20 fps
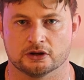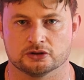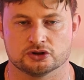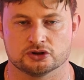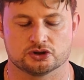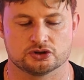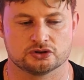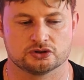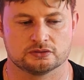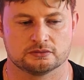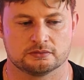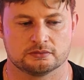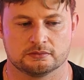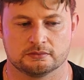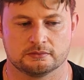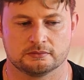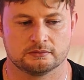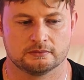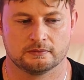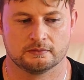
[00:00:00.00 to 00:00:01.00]
Just
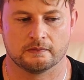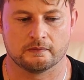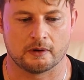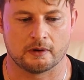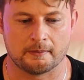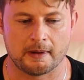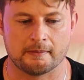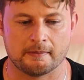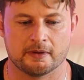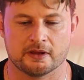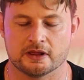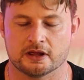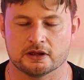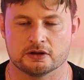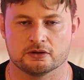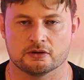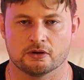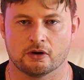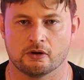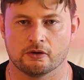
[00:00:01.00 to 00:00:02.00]
remember
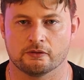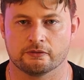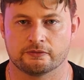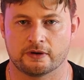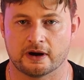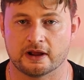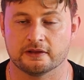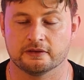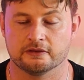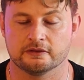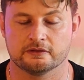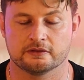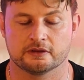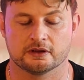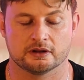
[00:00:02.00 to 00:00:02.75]
that you're friends,